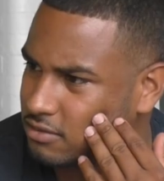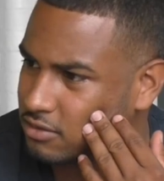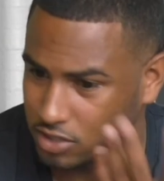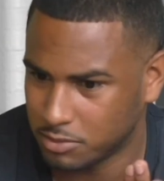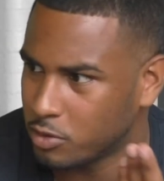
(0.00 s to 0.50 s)

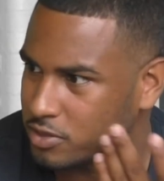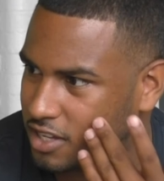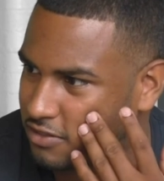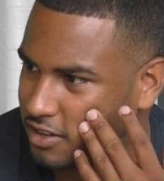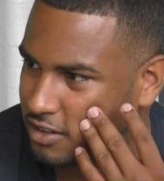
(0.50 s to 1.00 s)
Gym opens
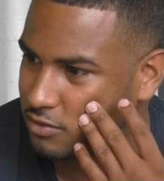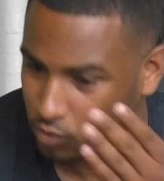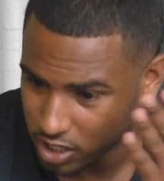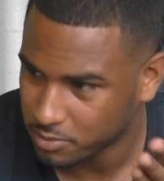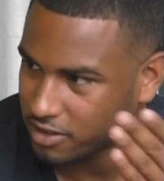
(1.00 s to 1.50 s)
at 5,
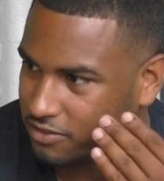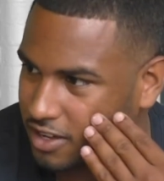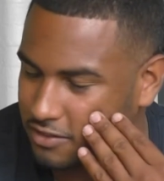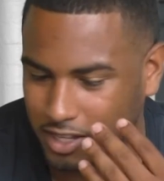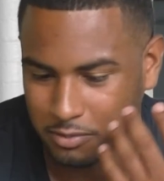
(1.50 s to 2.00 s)
wake up at
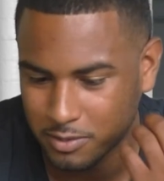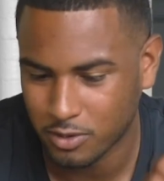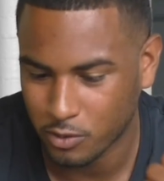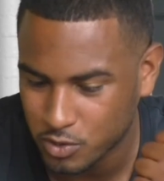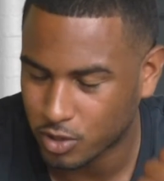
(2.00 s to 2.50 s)
5. Like, people
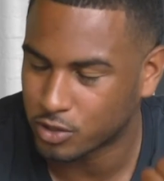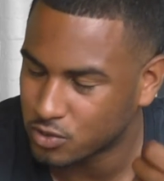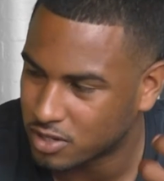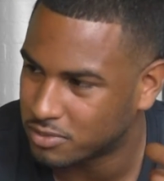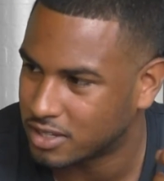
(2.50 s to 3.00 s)
always want to do
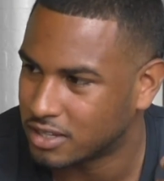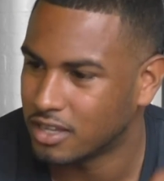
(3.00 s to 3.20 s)
something,